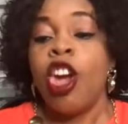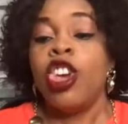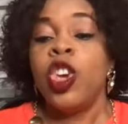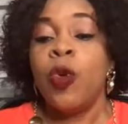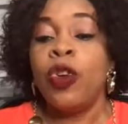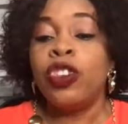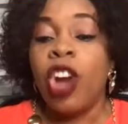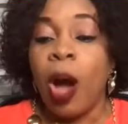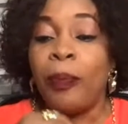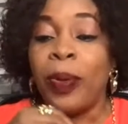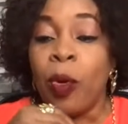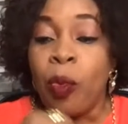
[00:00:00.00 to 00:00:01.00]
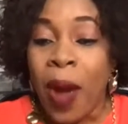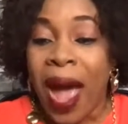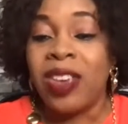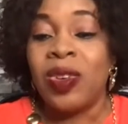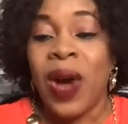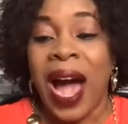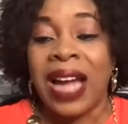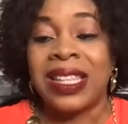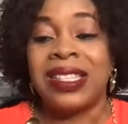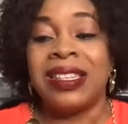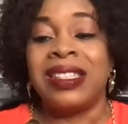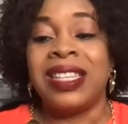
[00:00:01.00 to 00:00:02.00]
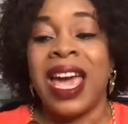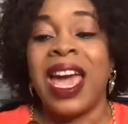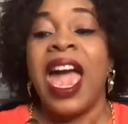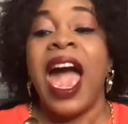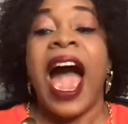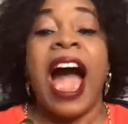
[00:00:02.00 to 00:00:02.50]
you will not be where you are today,